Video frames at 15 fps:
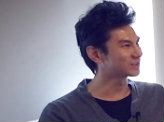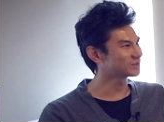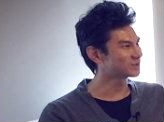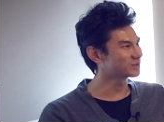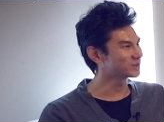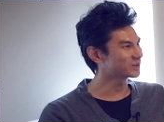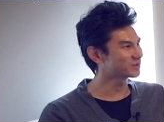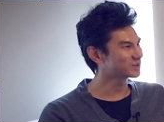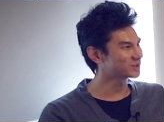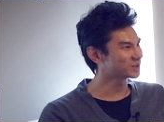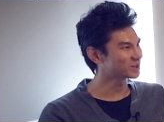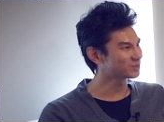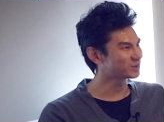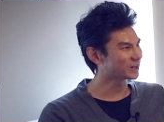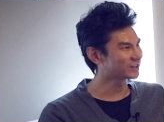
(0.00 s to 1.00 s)
If you
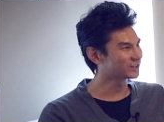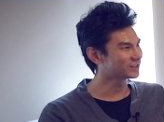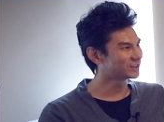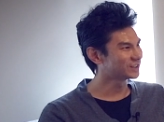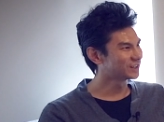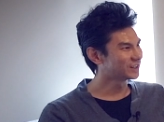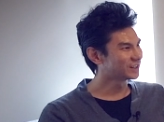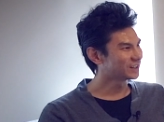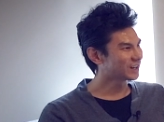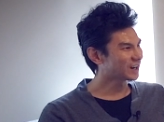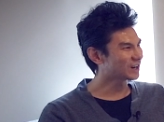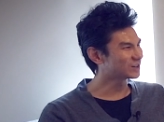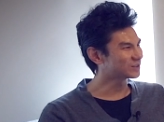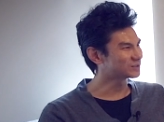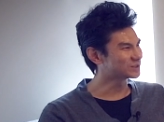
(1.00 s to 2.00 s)
think about
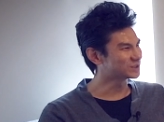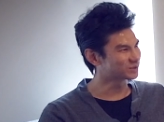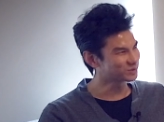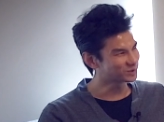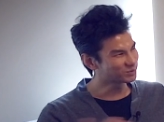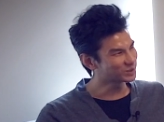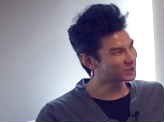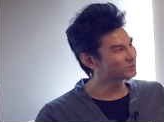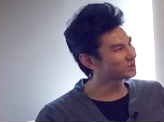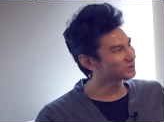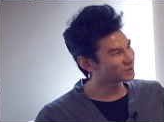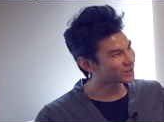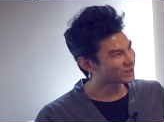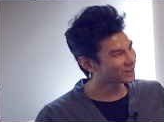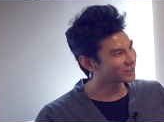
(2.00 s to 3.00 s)
how different
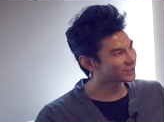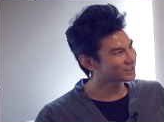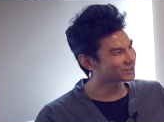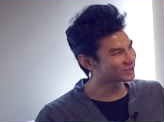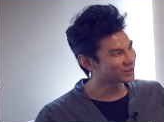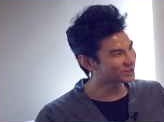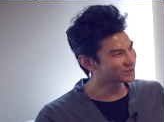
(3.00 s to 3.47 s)
people are